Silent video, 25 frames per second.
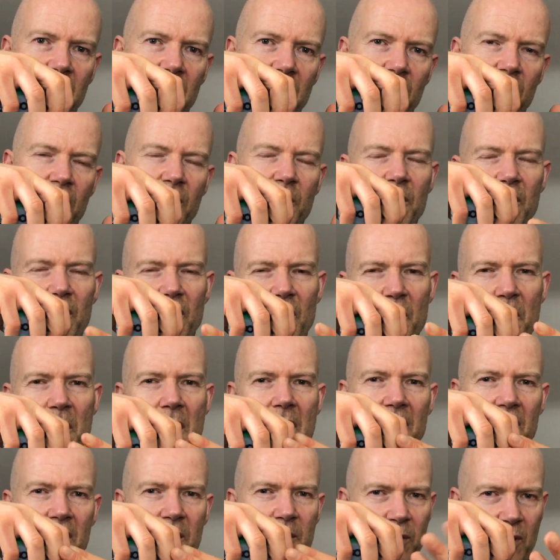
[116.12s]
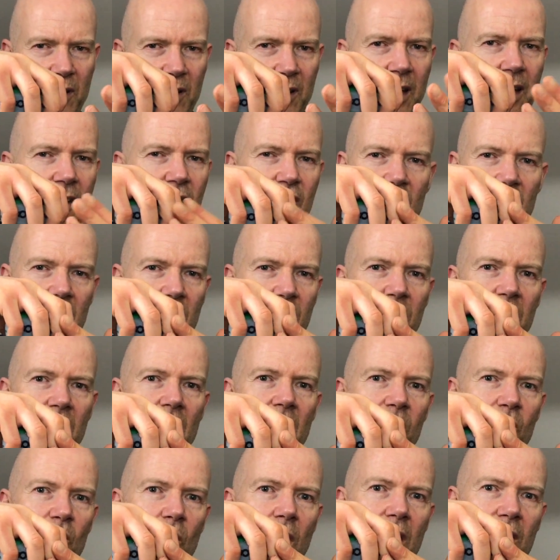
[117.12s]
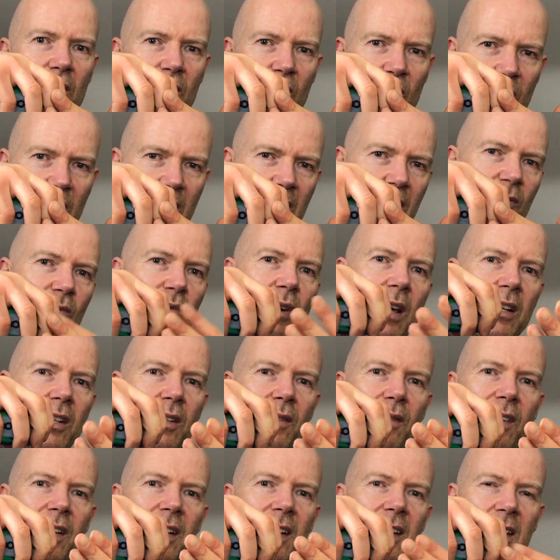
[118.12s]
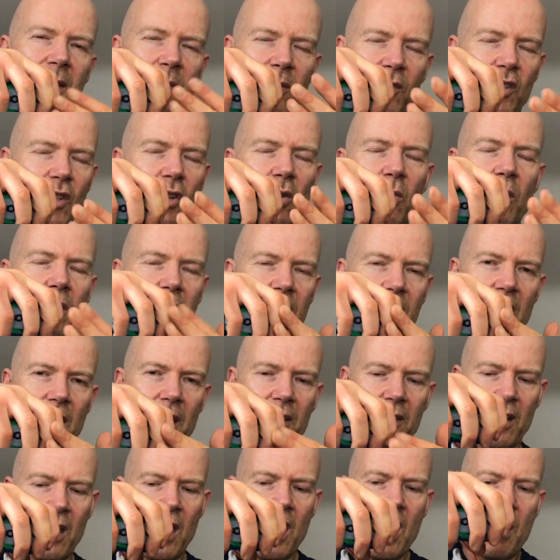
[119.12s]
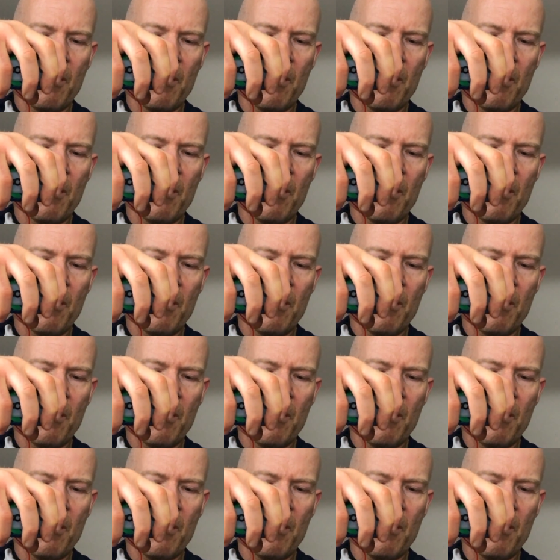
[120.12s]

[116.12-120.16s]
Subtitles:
It's a bit of a mess, but it actually can be unwound relatively easy, but you don't want that.